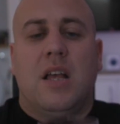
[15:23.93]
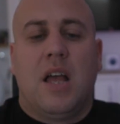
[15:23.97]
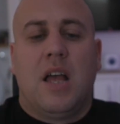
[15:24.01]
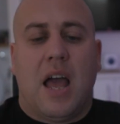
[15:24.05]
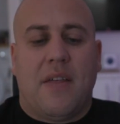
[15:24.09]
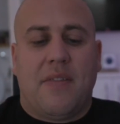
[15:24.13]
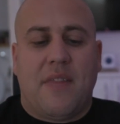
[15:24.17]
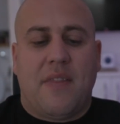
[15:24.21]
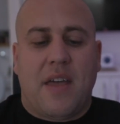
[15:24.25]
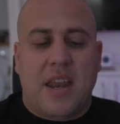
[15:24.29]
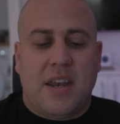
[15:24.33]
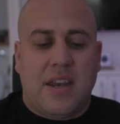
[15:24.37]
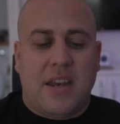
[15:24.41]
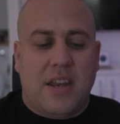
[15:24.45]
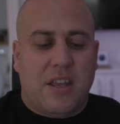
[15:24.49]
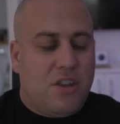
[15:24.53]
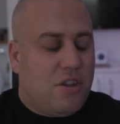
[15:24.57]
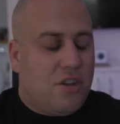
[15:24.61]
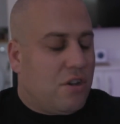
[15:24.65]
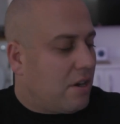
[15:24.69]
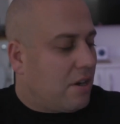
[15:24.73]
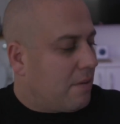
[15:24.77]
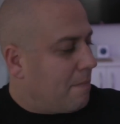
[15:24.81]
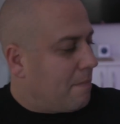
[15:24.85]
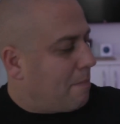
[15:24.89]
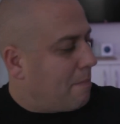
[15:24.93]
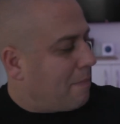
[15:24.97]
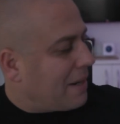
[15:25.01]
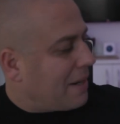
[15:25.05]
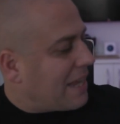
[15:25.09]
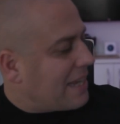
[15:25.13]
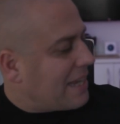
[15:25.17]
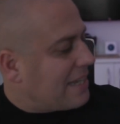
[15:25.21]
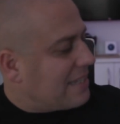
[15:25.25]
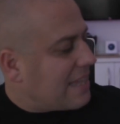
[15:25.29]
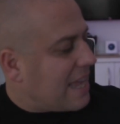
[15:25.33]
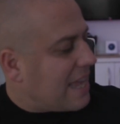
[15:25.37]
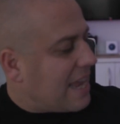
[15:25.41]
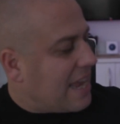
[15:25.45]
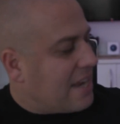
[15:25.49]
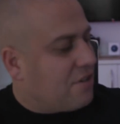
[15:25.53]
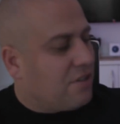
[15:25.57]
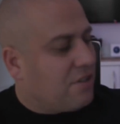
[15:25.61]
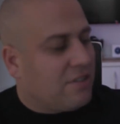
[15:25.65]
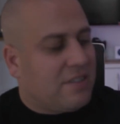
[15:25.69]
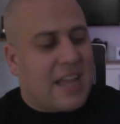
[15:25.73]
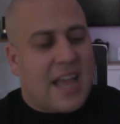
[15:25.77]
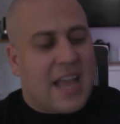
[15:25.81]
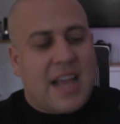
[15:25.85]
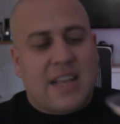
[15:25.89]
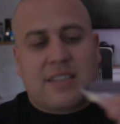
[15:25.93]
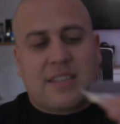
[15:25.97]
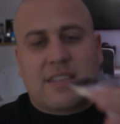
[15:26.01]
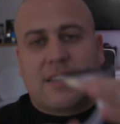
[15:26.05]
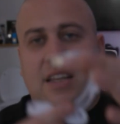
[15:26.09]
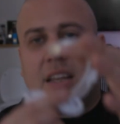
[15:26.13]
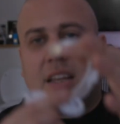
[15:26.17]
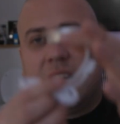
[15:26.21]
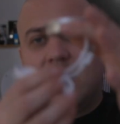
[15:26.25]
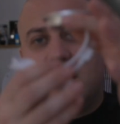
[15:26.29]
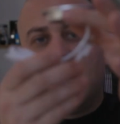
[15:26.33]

And then you can place that in your desk.